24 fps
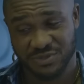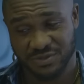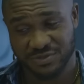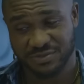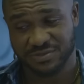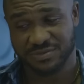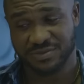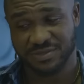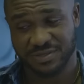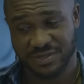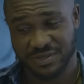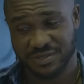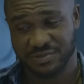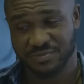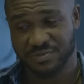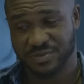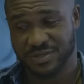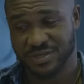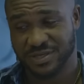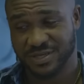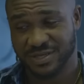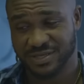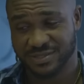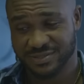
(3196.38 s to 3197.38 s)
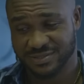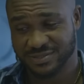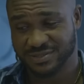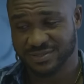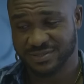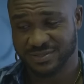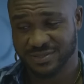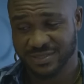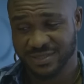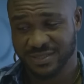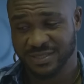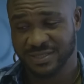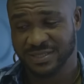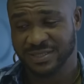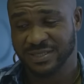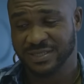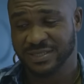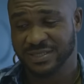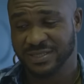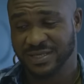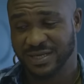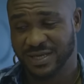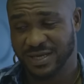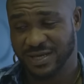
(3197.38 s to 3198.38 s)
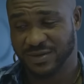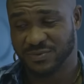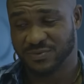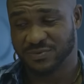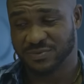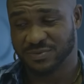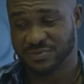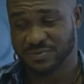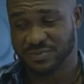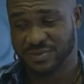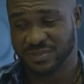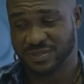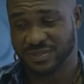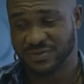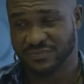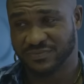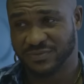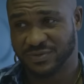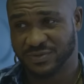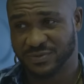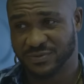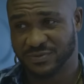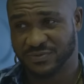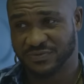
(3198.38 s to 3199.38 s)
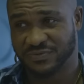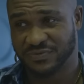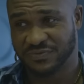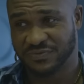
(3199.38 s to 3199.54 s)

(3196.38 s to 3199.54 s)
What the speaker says: Don't thank me yet. I will be giving you